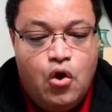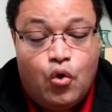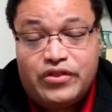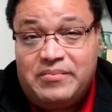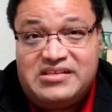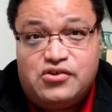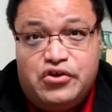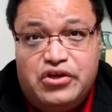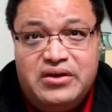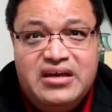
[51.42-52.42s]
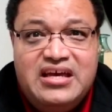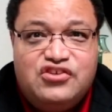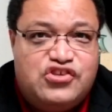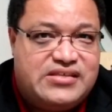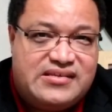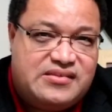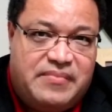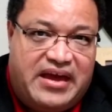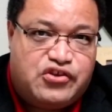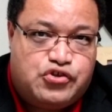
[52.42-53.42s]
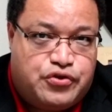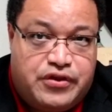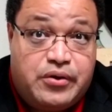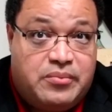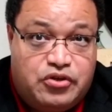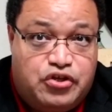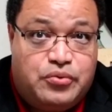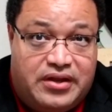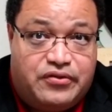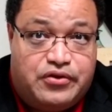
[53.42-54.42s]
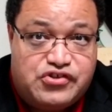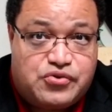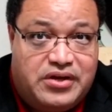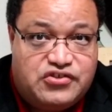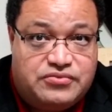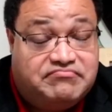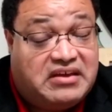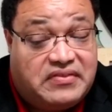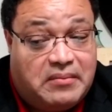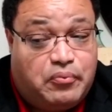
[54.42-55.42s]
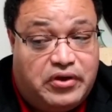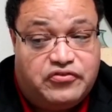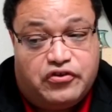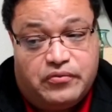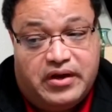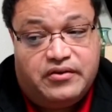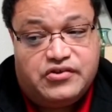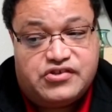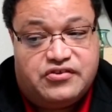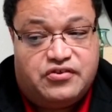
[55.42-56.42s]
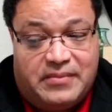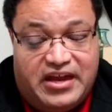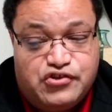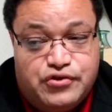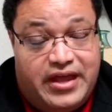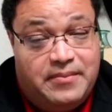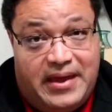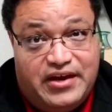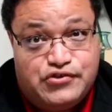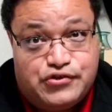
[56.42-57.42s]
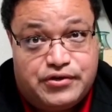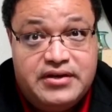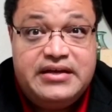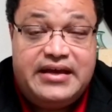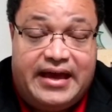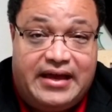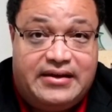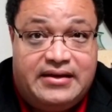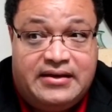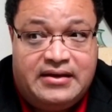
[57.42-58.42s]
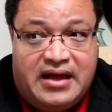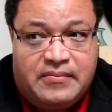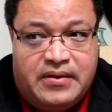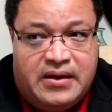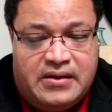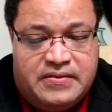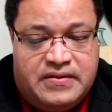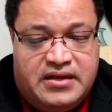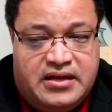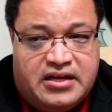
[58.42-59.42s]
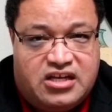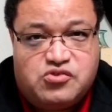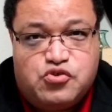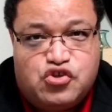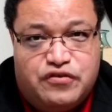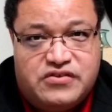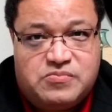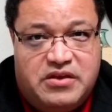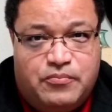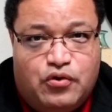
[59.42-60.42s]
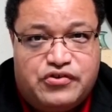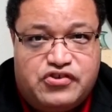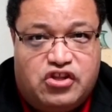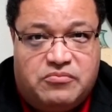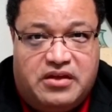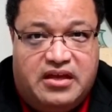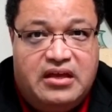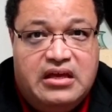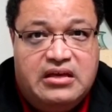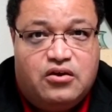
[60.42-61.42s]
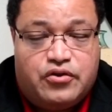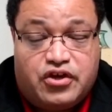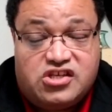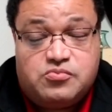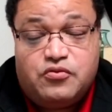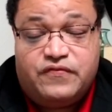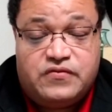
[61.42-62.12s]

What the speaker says: Or they might tell you, just ask the manager, they're able to do it at their discretion. At that point, turn around, you say to the manager, hey manager, the customer service people are telling me, or the customer